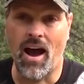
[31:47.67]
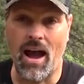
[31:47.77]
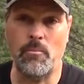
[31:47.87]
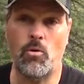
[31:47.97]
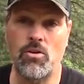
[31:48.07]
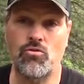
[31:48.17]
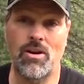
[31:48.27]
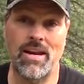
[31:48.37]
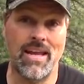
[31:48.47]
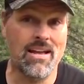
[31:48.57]
I'm always
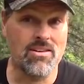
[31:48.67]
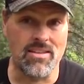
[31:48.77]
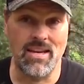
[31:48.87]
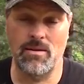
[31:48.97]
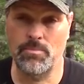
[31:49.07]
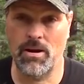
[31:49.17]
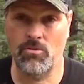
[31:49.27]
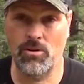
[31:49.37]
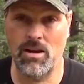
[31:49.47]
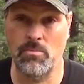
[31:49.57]
trying to catch a
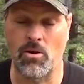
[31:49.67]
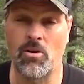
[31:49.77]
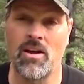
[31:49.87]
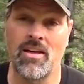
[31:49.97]
10-pound rainbow.